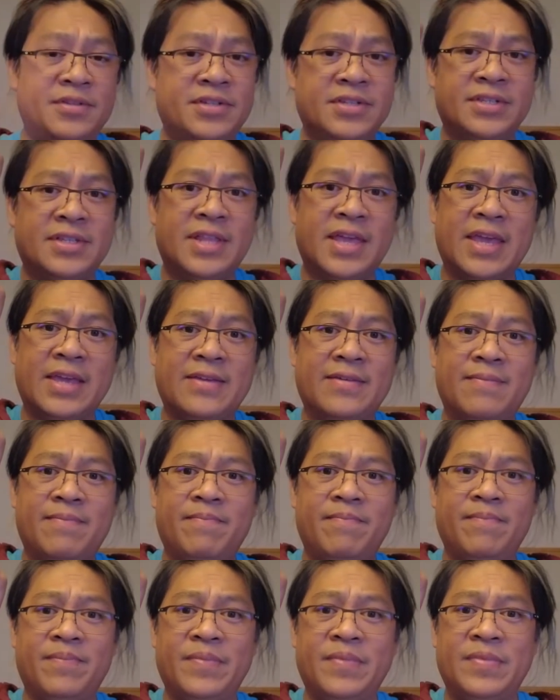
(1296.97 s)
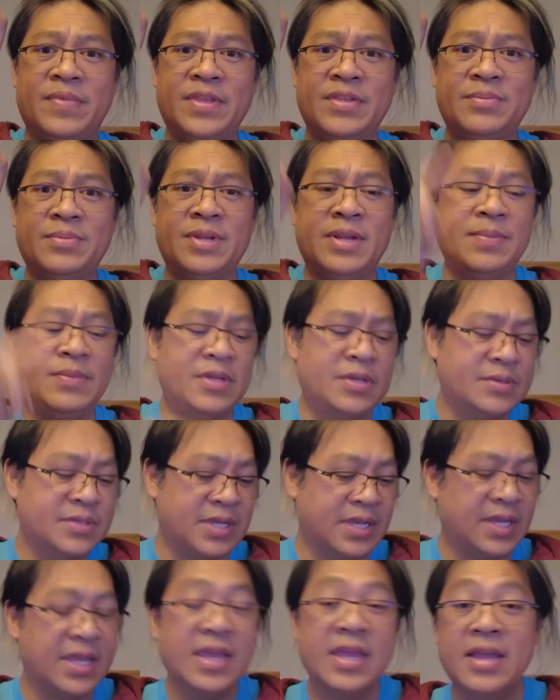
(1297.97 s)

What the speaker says: just like this one I'm using.